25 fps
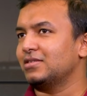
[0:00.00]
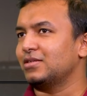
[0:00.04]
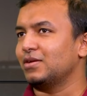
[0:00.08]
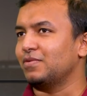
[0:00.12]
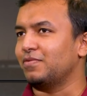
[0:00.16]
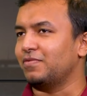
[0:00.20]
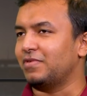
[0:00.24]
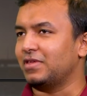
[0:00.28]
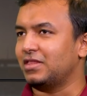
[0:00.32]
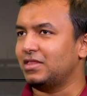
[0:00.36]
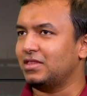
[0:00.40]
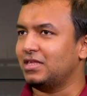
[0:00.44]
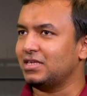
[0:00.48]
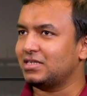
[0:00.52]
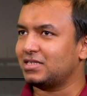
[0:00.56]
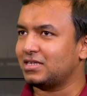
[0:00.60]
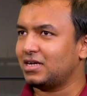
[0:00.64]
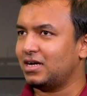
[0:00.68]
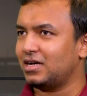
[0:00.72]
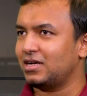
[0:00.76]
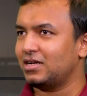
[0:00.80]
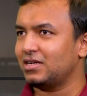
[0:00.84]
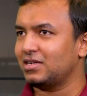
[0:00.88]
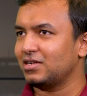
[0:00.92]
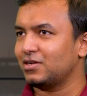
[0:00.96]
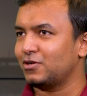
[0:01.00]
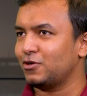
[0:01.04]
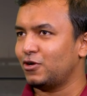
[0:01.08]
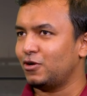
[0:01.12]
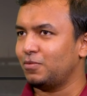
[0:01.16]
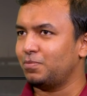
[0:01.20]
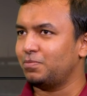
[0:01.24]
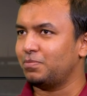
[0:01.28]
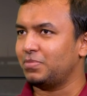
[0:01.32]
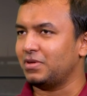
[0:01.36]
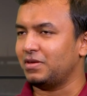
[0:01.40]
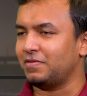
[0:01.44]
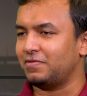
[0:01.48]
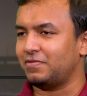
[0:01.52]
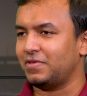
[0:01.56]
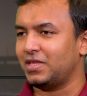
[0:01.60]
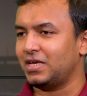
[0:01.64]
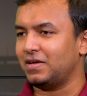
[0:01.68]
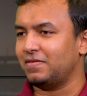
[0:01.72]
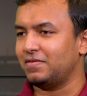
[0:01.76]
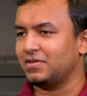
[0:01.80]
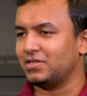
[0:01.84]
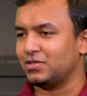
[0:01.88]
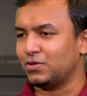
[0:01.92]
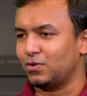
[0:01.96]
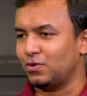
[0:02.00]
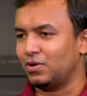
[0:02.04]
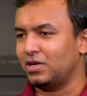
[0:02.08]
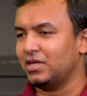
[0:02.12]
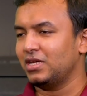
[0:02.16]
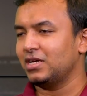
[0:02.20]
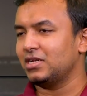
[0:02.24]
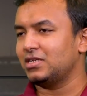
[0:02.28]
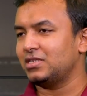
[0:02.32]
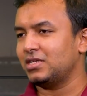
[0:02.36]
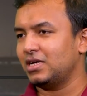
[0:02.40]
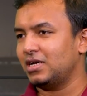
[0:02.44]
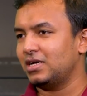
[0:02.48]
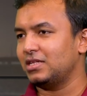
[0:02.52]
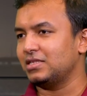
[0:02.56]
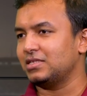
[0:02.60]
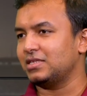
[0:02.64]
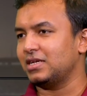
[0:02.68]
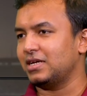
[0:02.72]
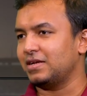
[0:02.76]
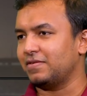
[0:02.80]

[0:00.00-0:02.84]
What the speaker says: So with this current crop, if there was only a chance,